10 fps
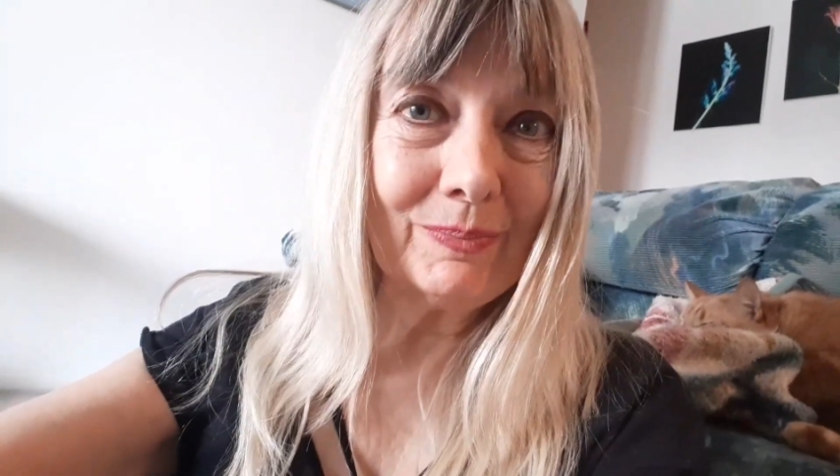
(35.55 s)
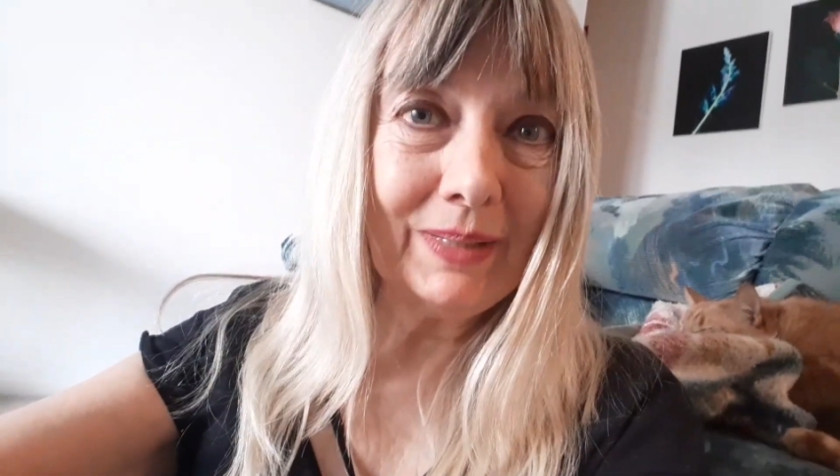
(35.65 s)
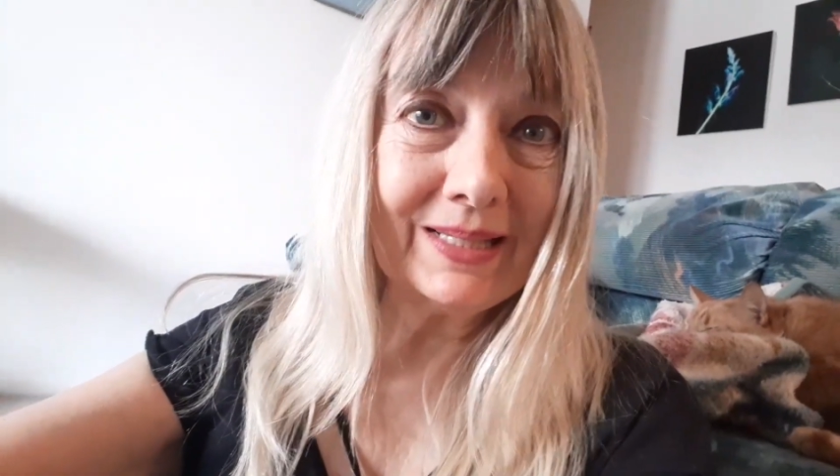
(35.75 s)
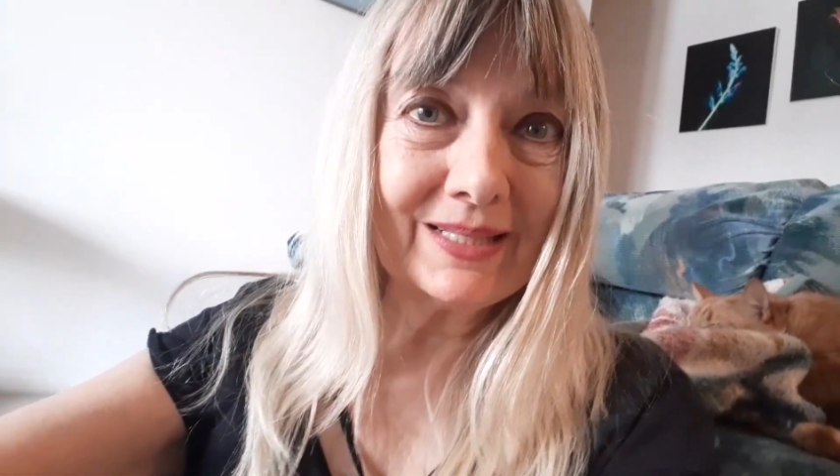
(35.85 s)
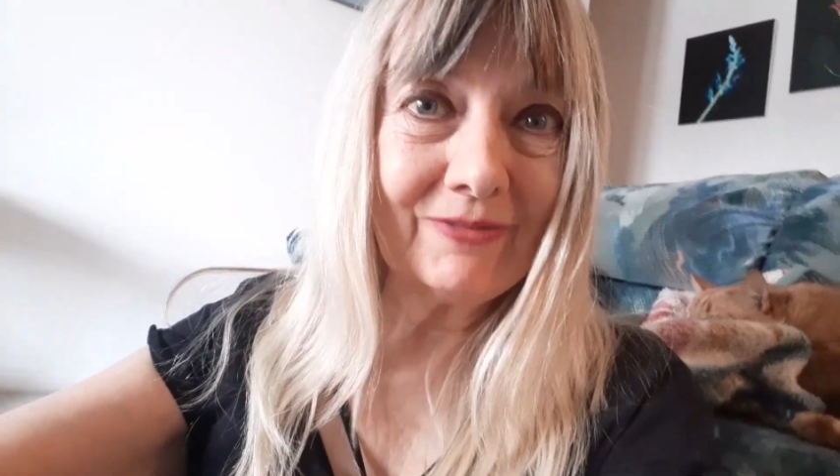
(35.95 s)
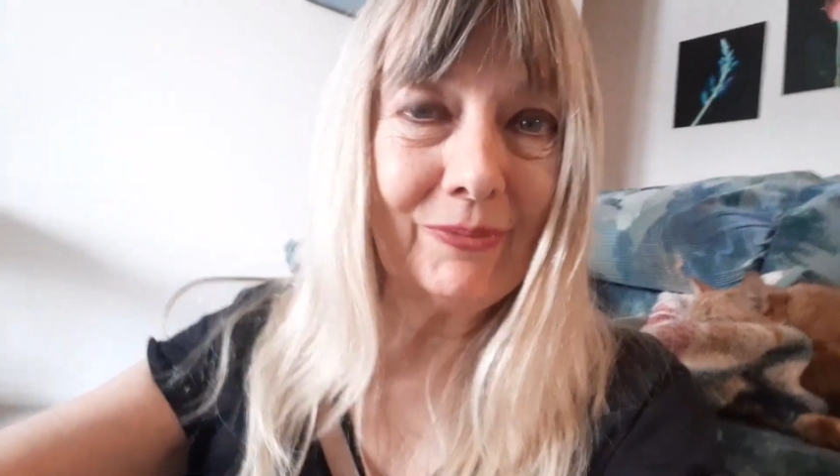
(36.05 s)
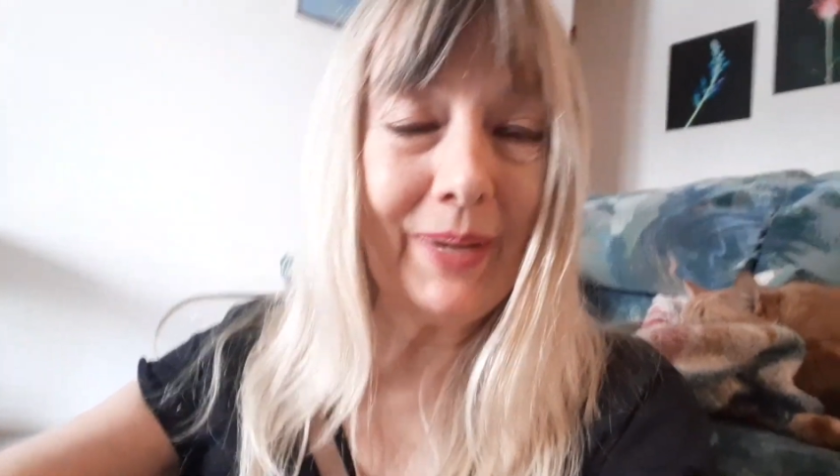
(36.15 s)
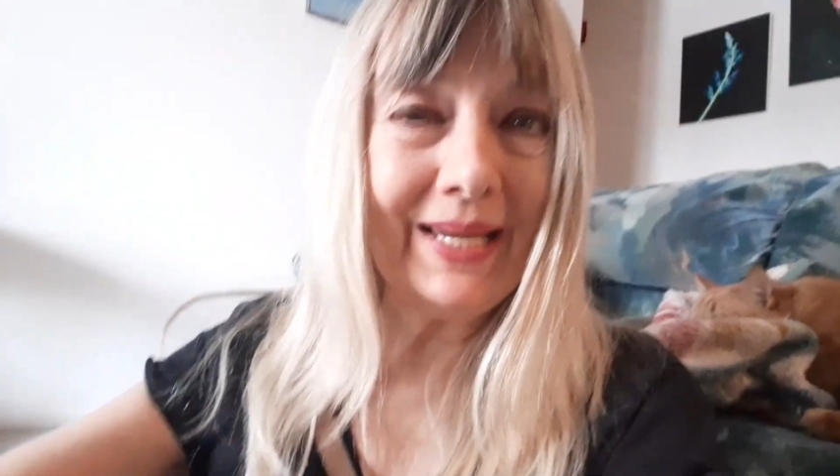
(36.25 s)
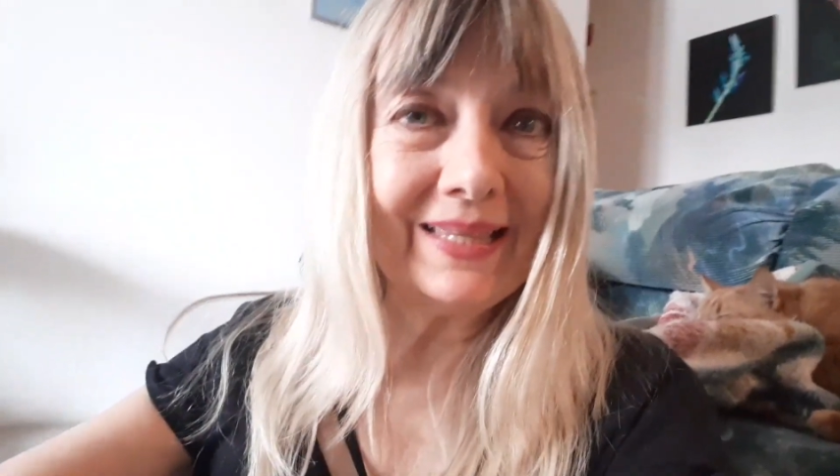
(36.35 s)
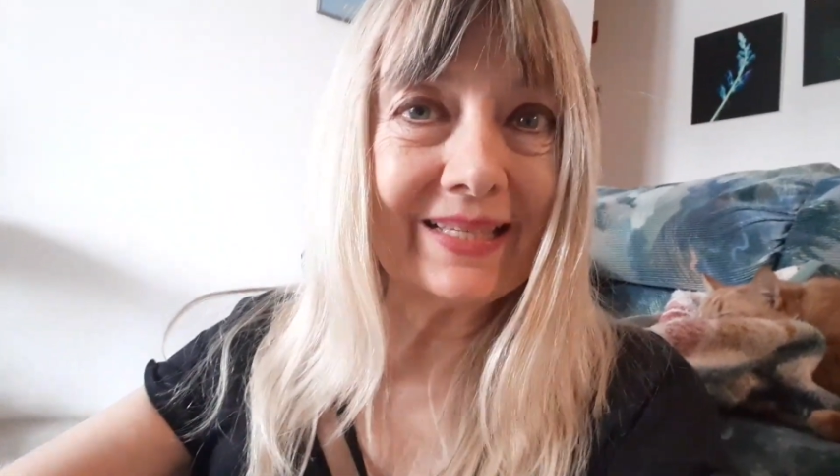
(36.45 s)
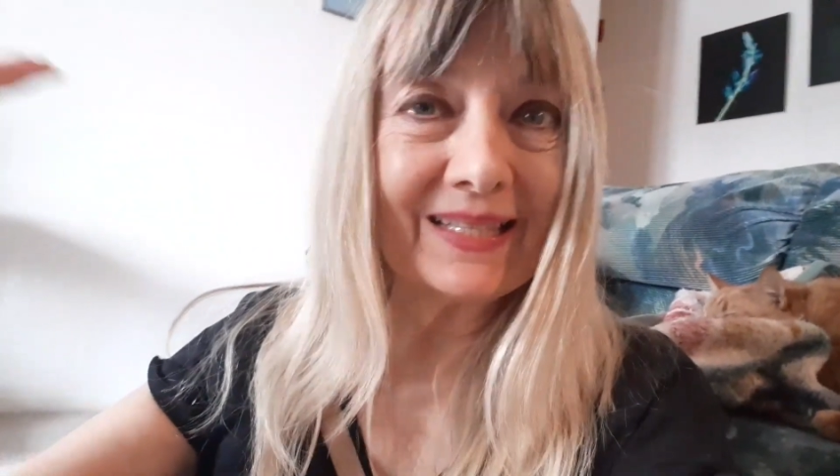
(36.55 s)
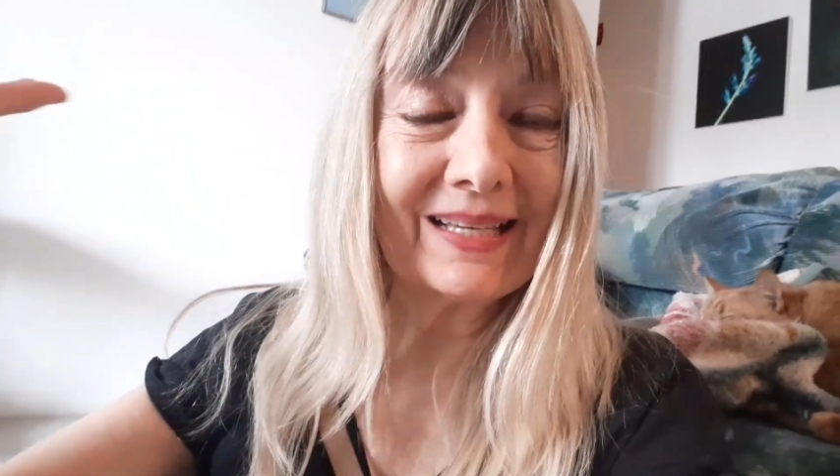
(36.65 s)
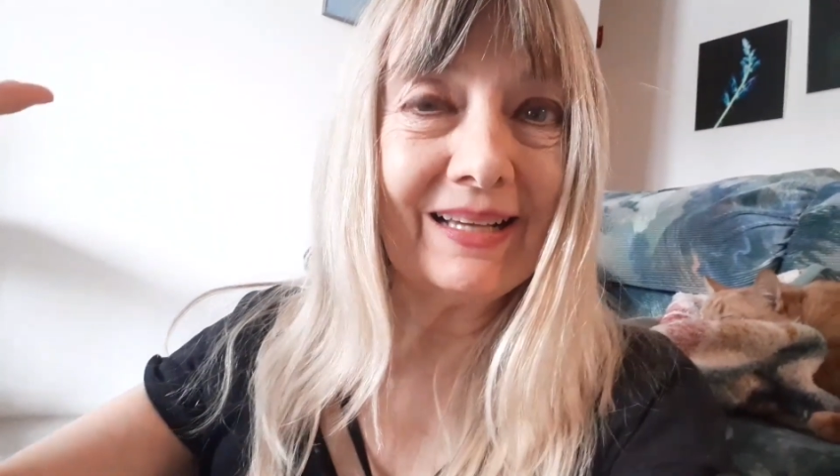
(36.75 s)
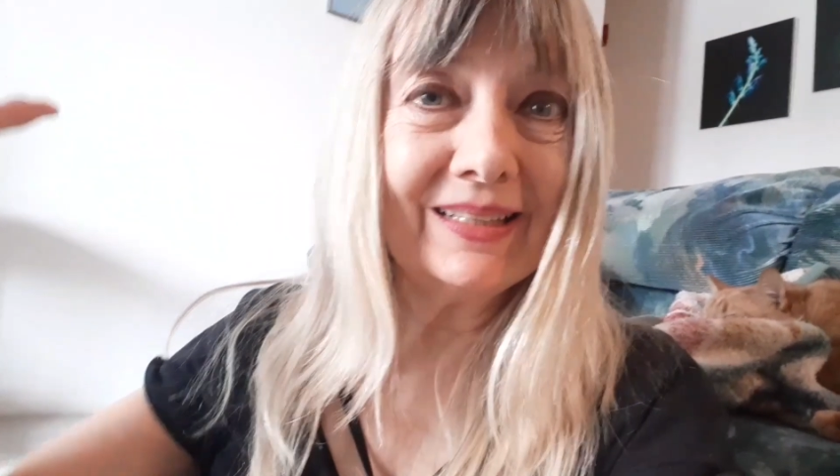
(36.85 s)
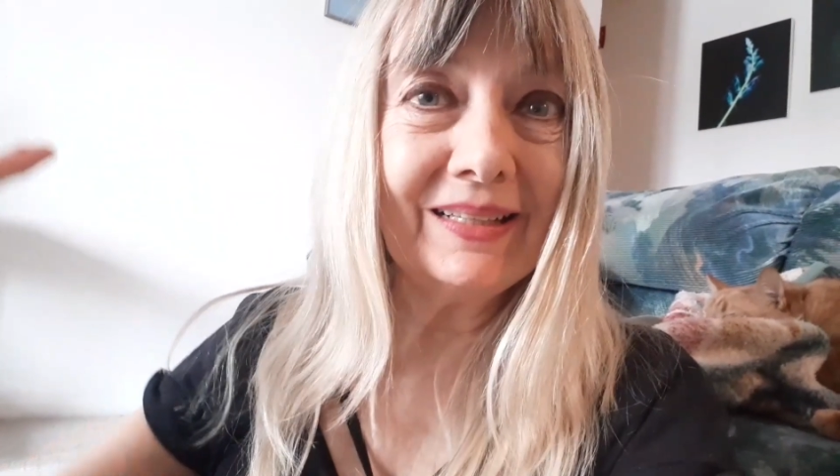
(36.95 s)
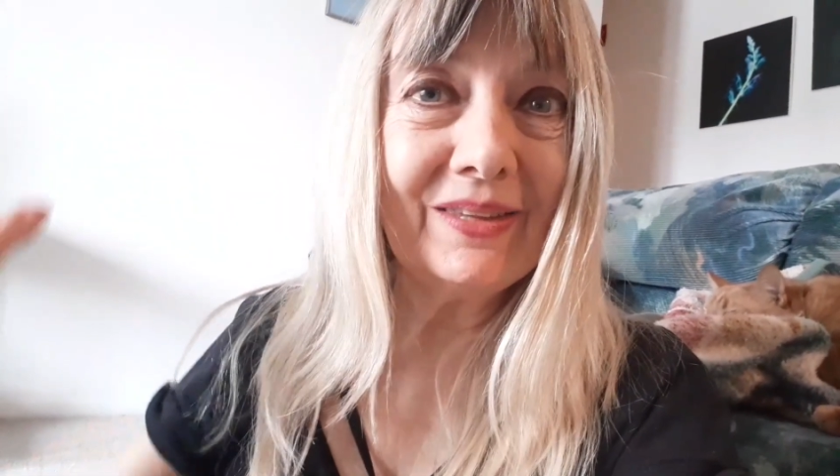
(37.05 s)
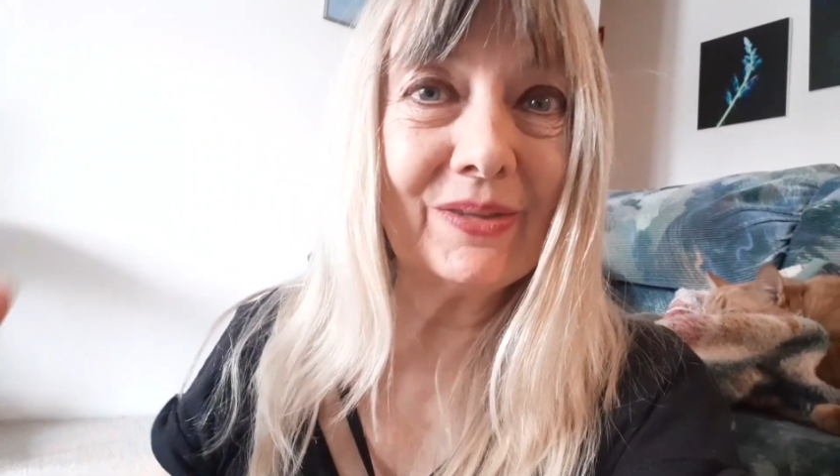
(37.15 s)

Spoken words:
bulks of weight: the skull,